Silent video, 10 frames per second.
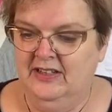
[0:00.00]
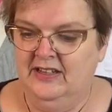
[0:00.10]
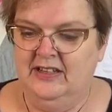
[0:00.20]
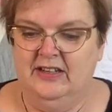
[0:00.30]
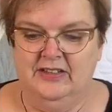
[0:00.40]

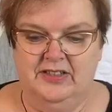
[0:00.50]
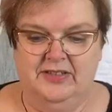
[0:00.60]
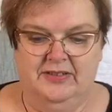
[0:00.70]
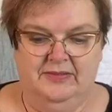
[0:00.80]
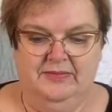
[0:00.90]

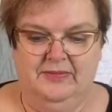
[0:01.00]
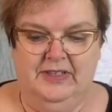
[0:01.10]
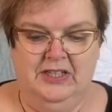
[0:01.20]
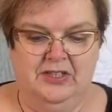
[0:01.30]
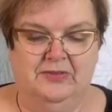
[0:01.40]
cut
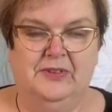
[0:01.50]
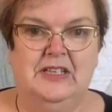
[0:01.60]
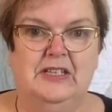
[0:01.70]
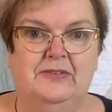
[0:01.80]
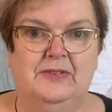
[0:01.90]
each of the
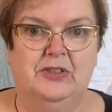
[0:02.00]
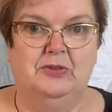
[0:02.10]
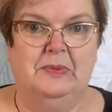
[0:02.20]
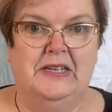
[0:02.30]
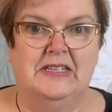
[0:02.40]
individual
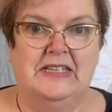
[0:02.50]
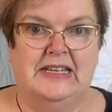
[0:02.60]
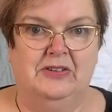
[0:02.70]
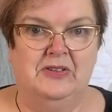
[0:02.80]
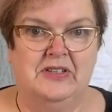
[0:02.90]
pieces
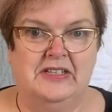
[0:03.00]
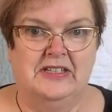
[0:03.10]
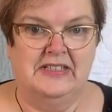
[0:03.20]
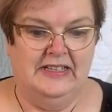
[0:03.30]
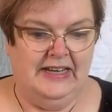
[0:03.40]
out, use it
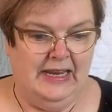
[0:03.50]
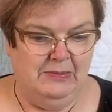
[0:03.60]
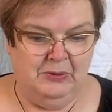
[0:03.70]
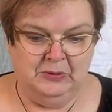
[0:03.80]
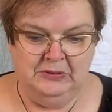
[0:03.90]
as a
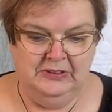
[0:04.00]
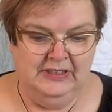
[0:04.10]
label,